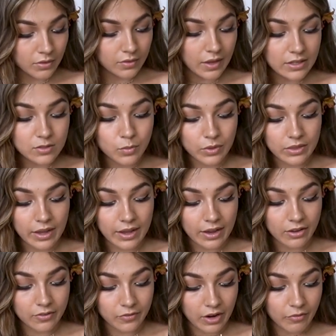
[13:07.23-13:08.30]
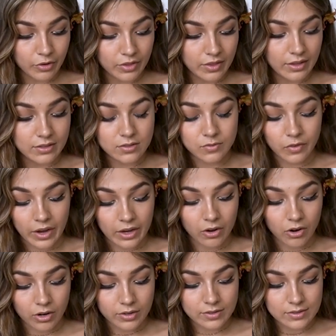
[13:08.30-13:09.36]
That's what that Everything is Fine
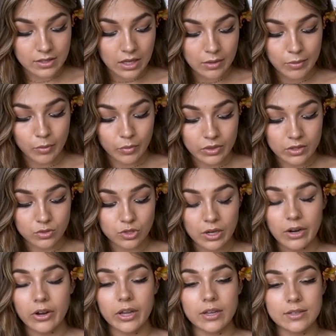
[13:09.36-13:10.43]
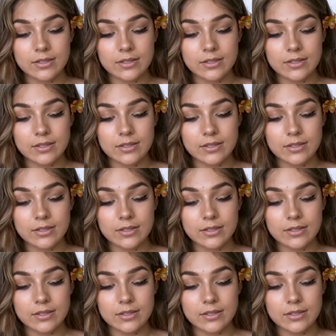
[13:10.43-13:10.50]
card is telling me with the Chariot.